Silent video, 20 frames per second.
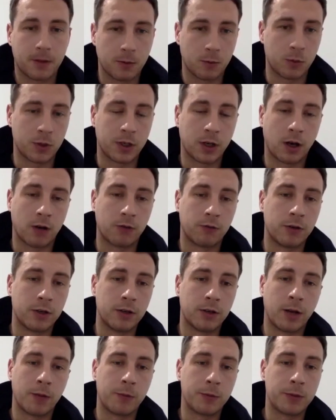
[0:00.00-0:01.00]
we can't
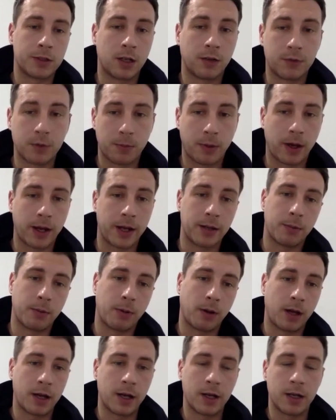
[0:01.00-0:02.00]
really, and we still have to pay the
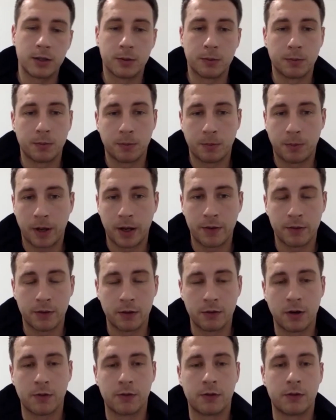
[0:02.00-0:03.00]
players and pay for the
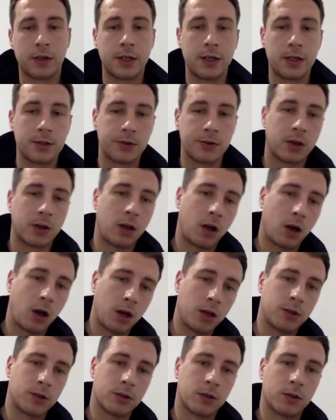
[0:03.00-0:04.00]
referees and the
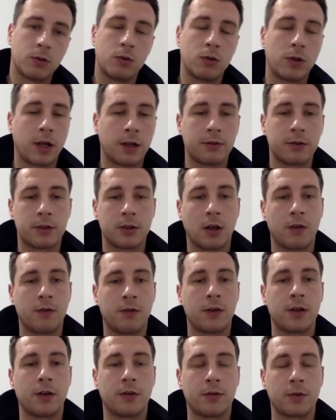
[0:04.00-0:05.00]
lights and all that stuff
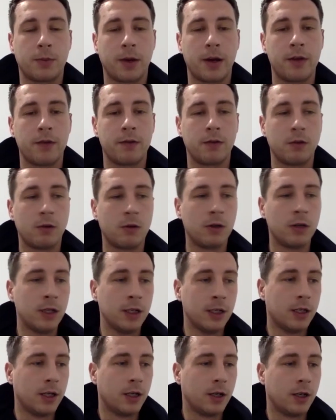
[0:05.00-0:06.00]
that you have to pay for,
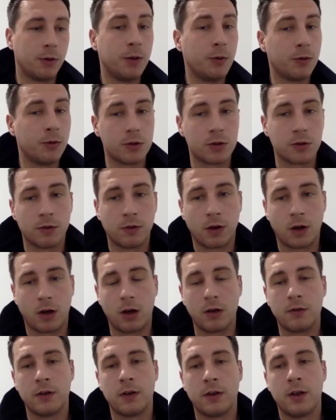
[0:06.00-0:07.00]
we wouldn't
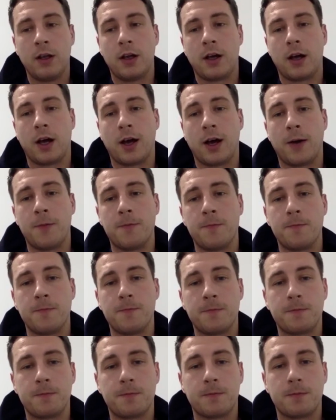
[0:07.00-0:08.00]
survive.
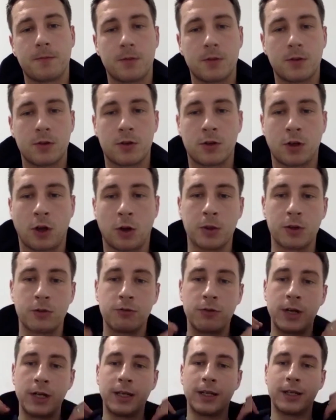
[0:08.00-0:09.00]
So it's
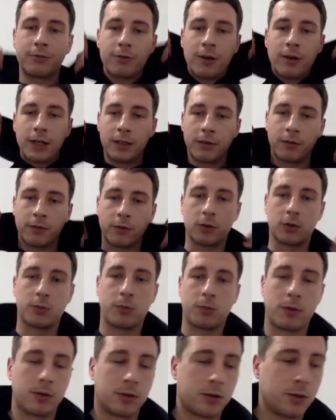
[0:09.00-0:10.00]
really difficult
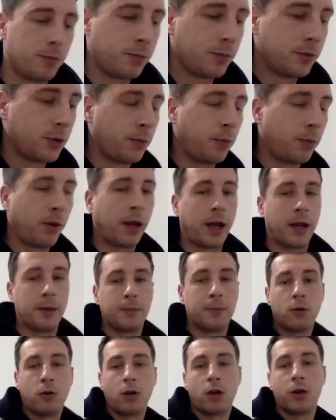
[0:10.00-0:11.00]
to plan.
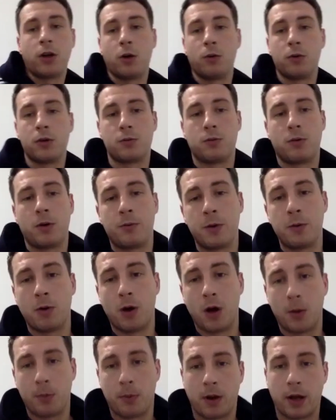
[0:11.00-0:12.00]
All I know is when we
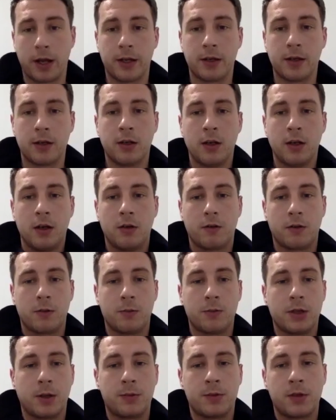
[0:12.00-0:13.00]
were playing from
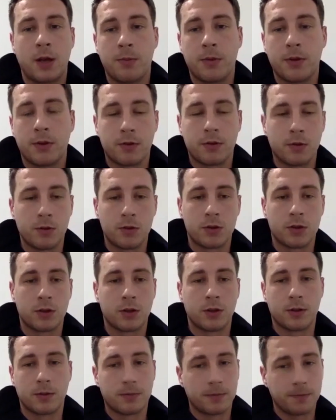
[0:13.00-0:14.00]
September through
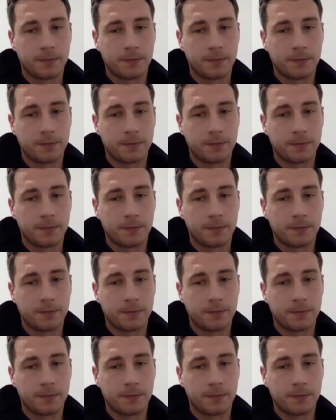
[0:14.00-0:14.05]
to